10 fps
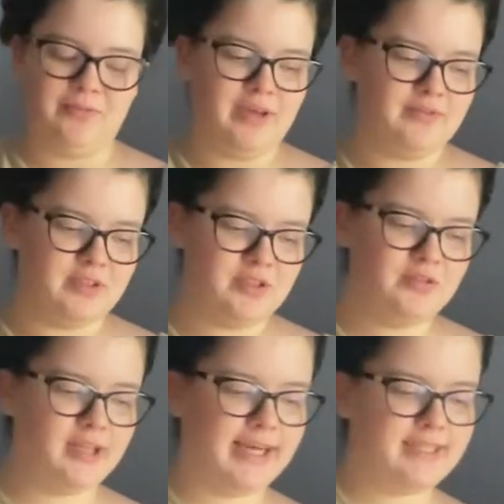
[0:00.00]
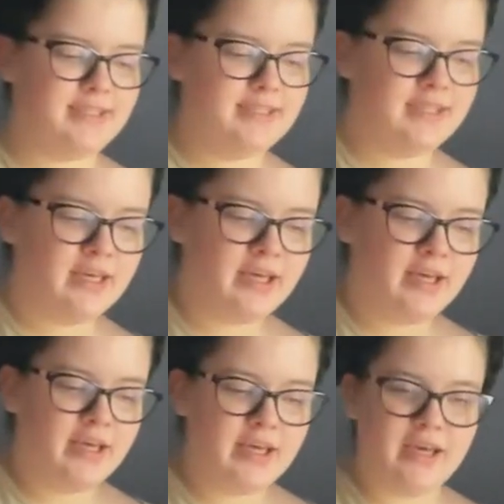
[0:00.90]
We have the two glasses
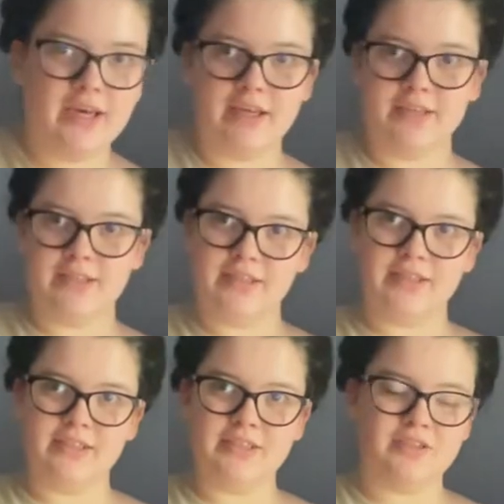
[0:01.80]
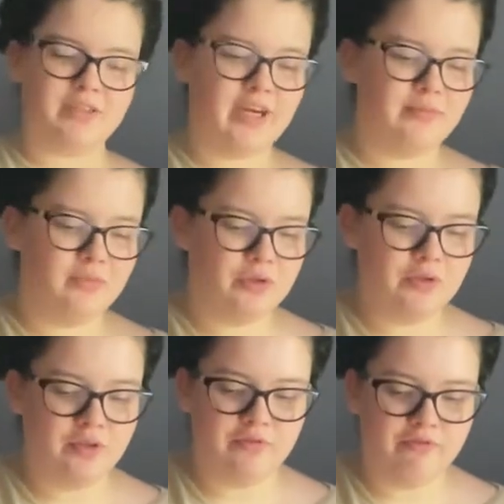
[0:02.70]
and this three cup mold
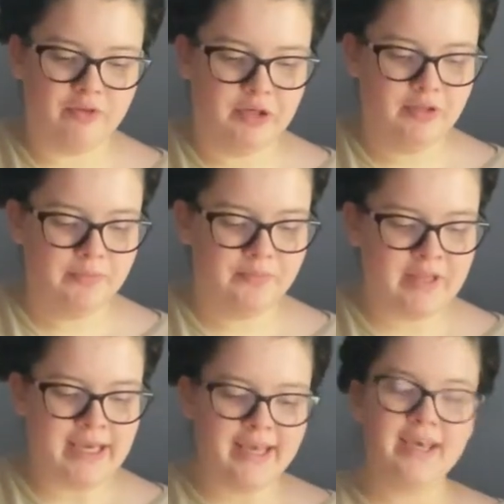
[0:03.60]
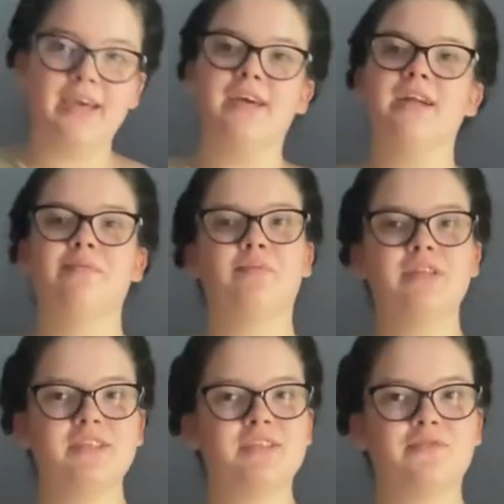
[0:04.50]
full. And I'm going to
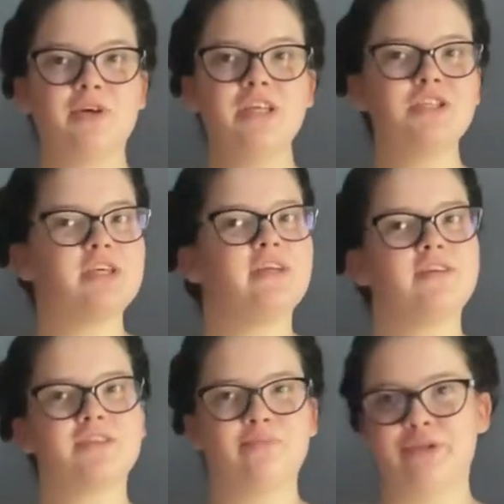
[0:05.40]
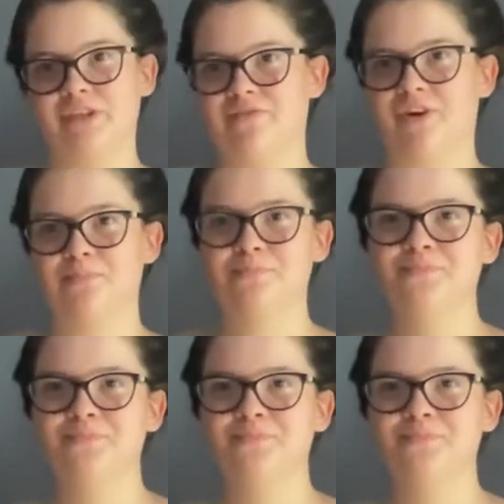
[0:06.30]
put this in the fridge until it's completely firm.